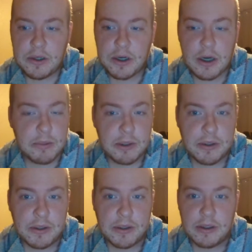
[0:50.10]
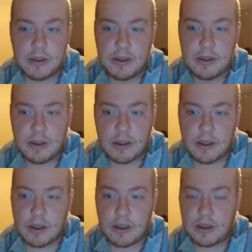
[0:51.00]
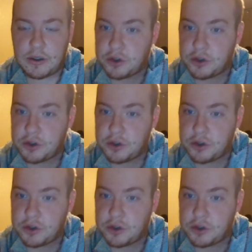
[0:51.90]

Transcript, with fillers: common uh,